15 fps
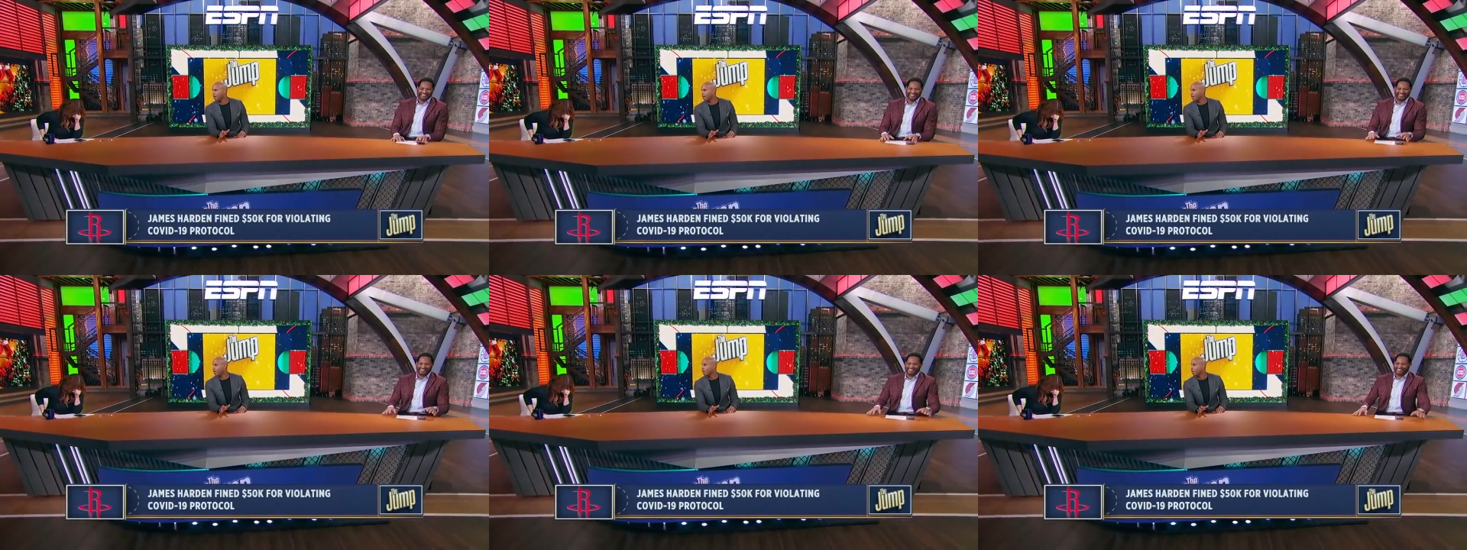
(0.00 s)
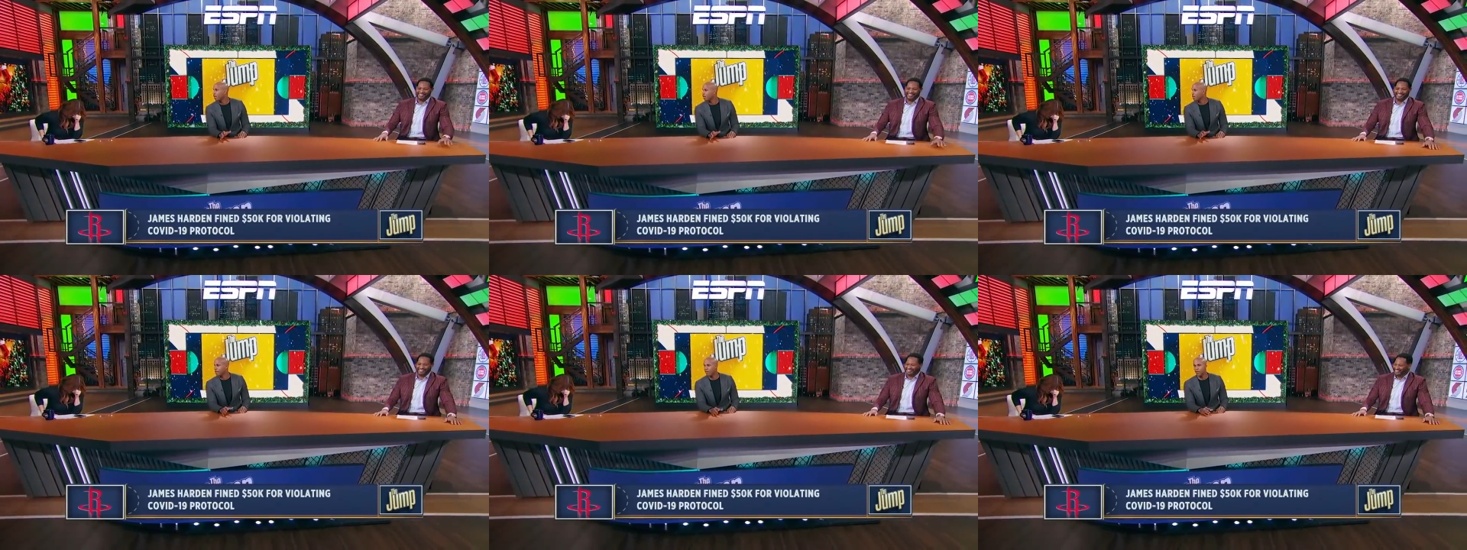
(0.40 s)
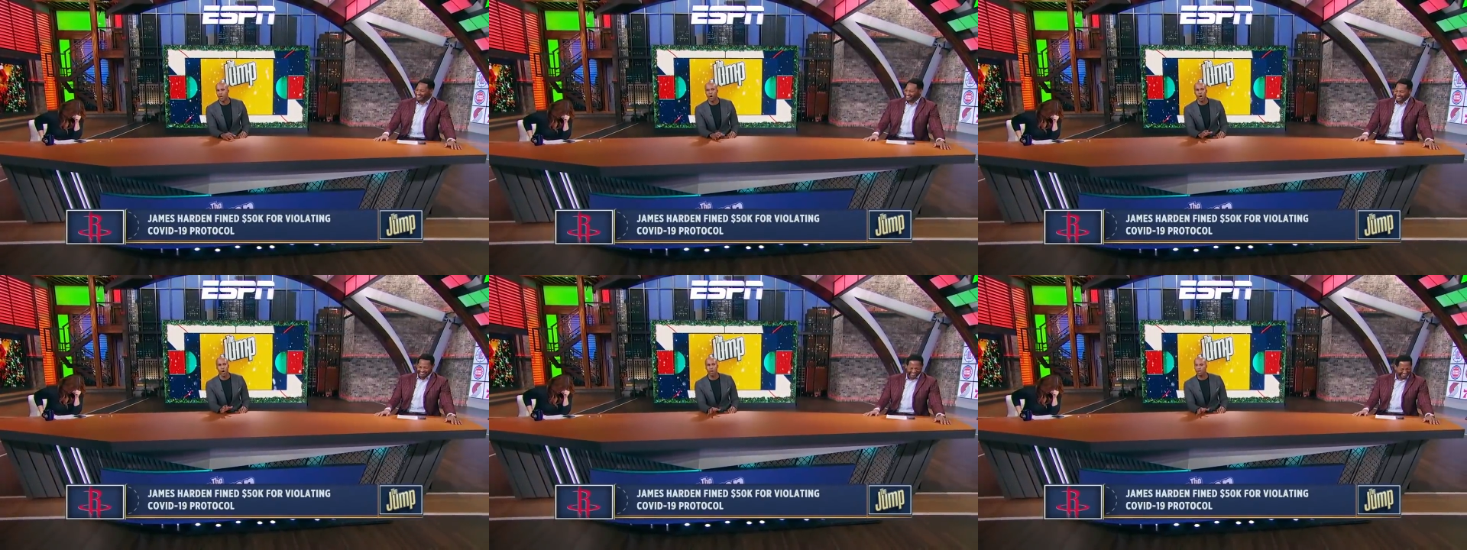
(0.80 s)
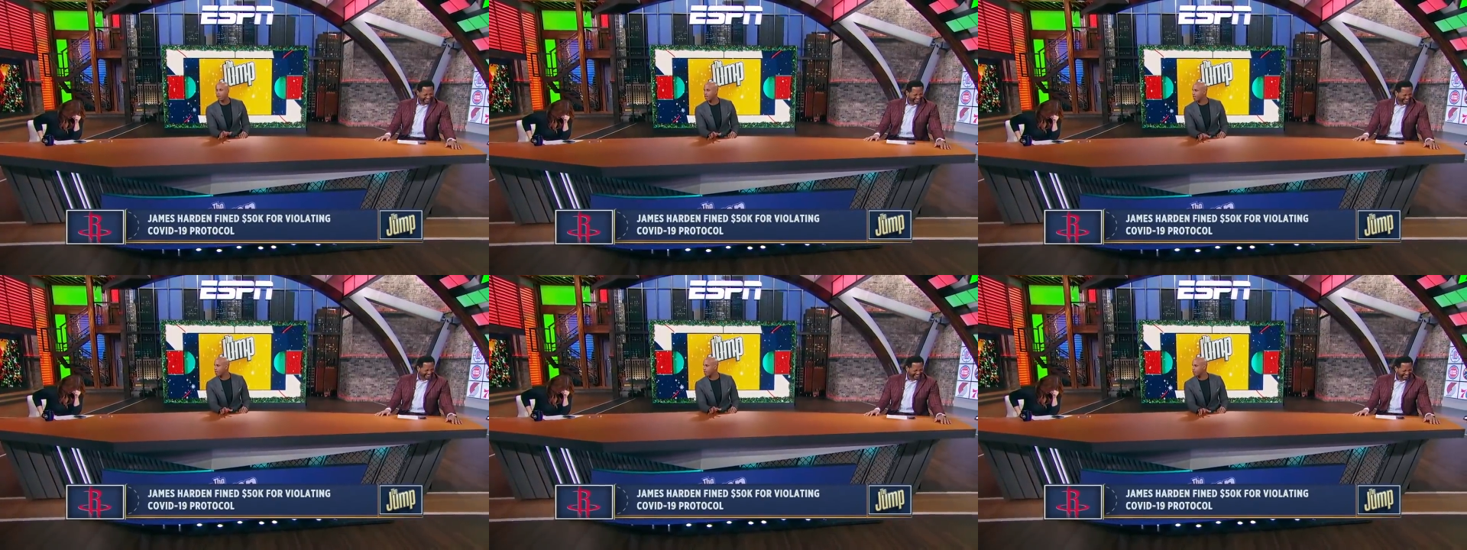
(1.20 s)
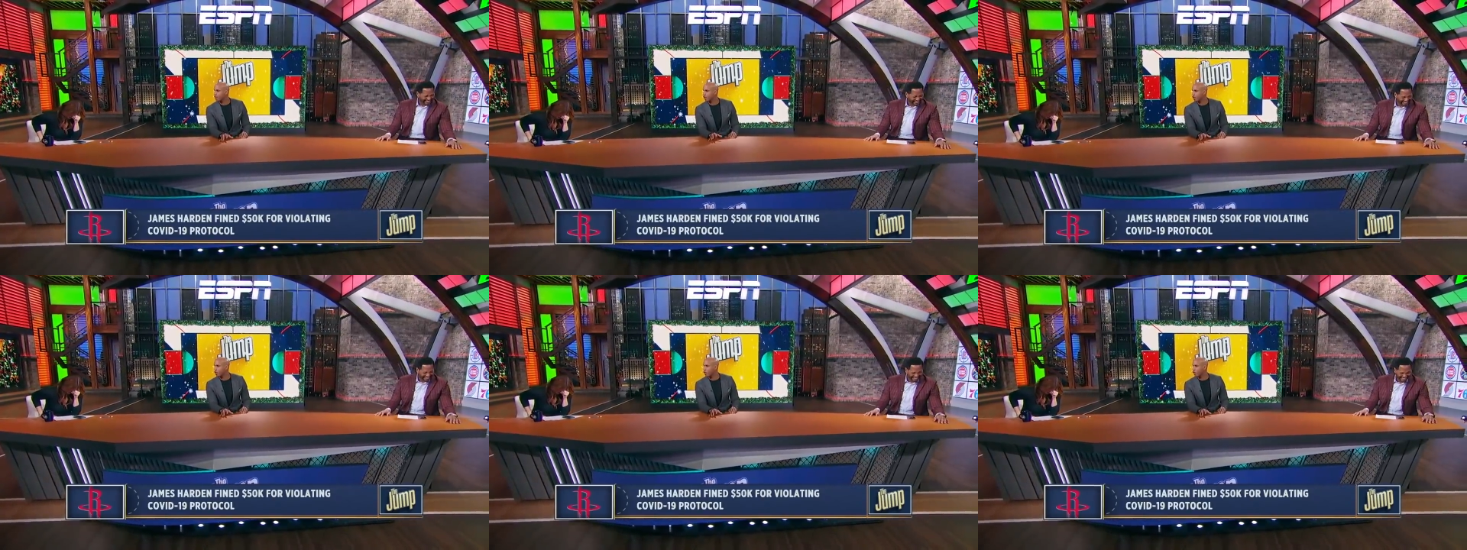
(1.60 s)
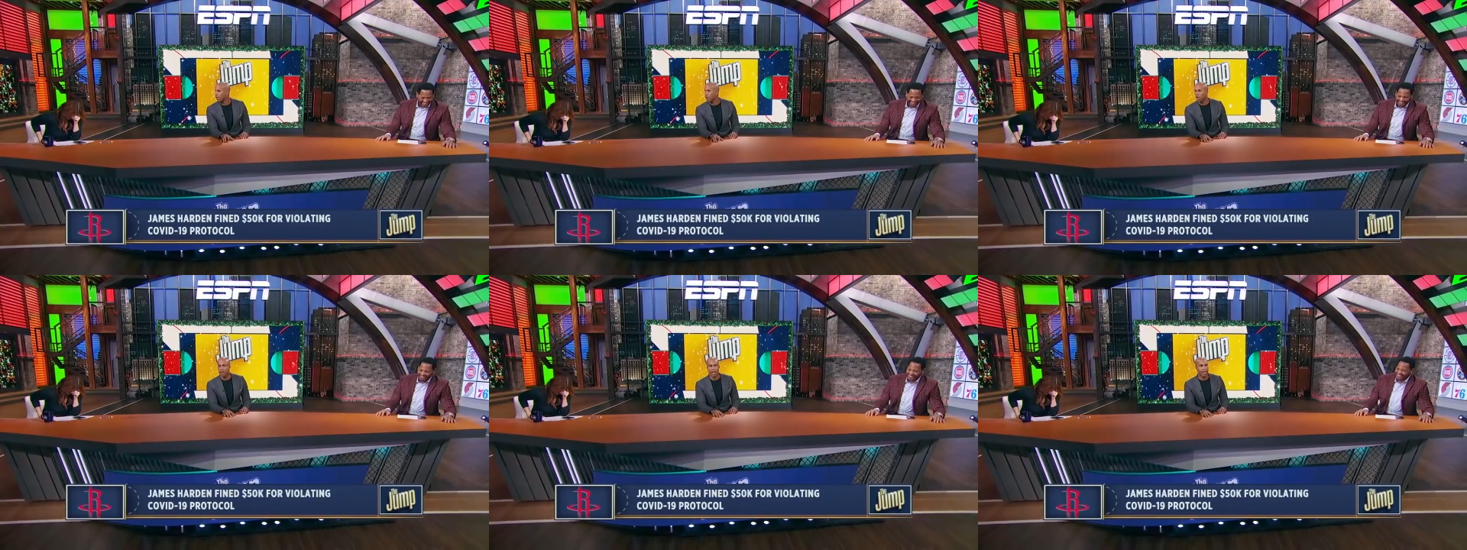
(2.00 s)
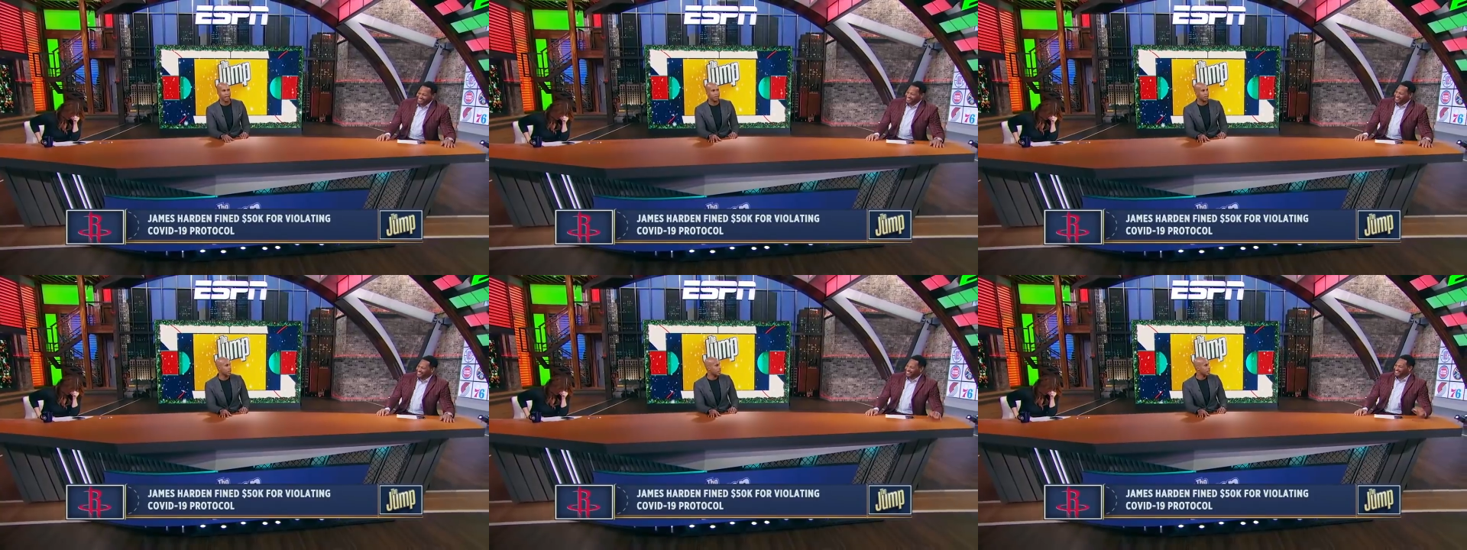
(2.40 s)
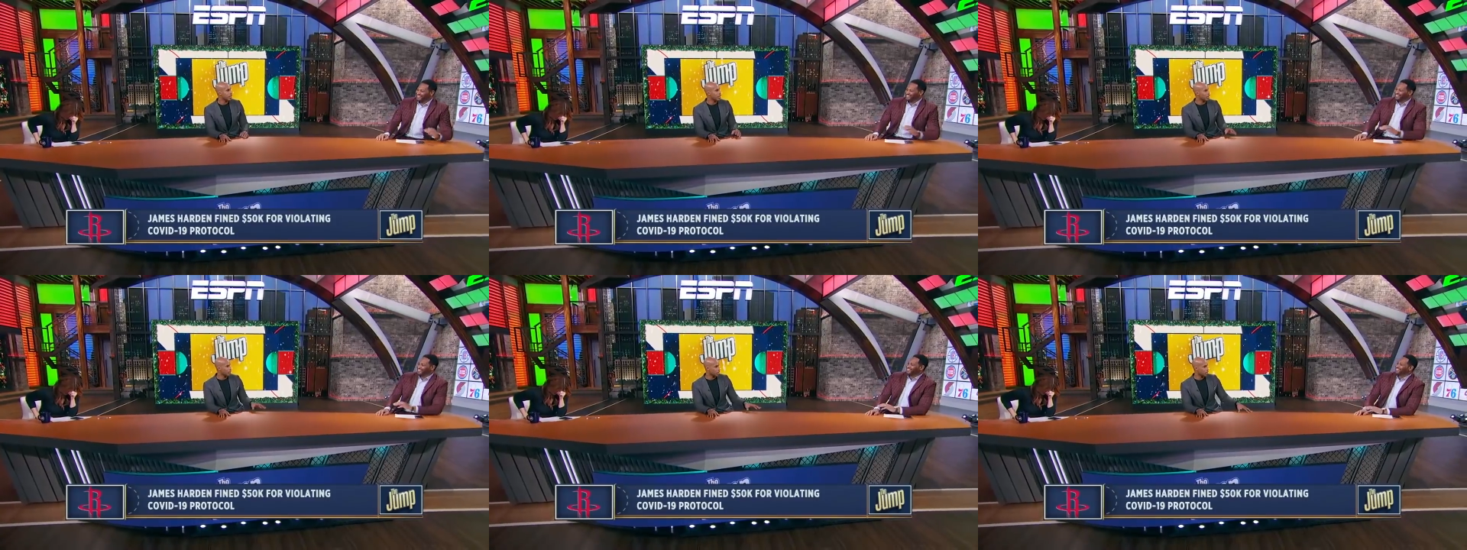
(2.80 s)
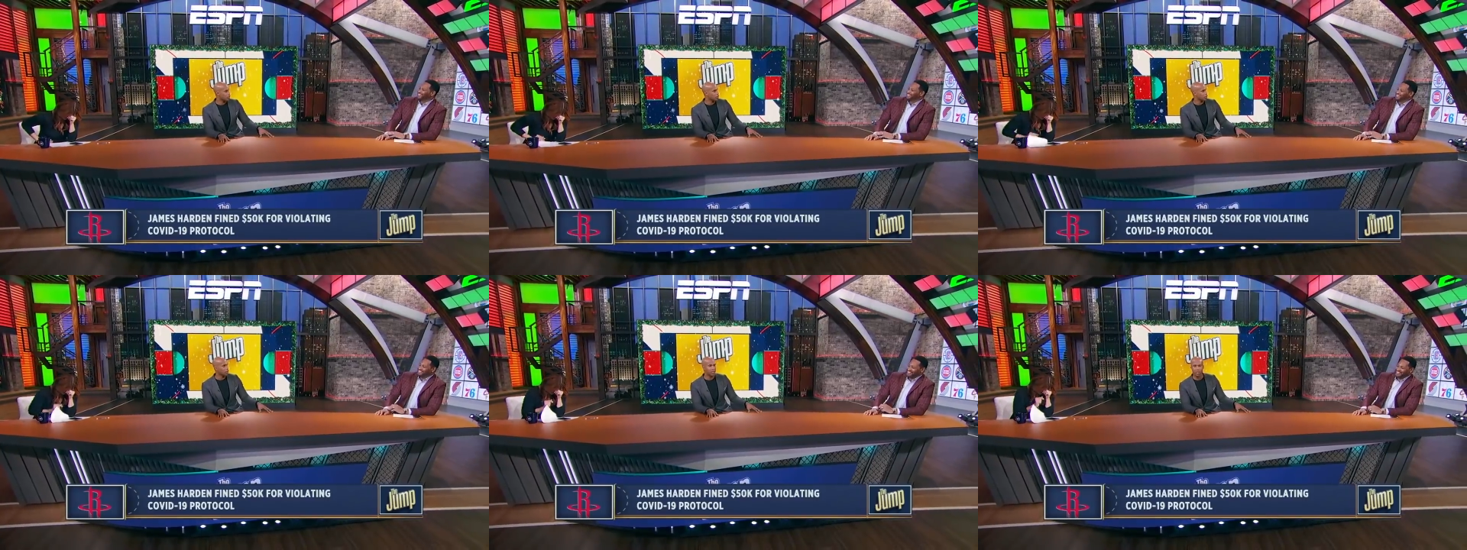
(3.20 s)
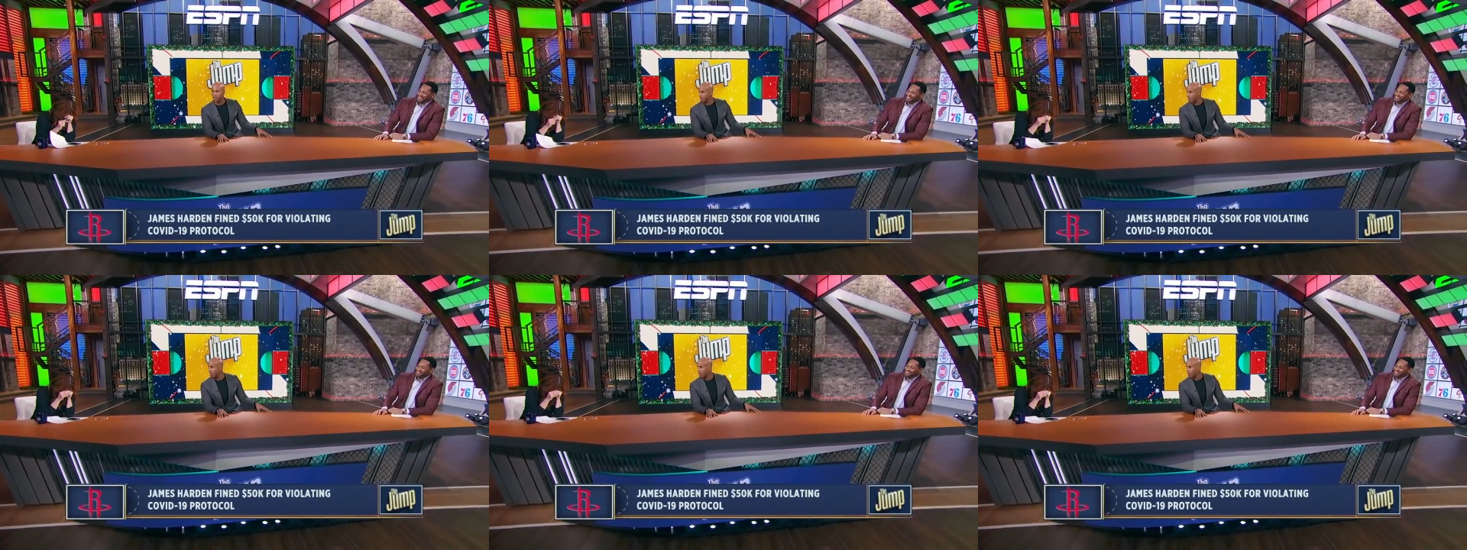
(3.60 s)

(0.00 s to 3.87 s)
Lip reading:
[unreadable: no face in view]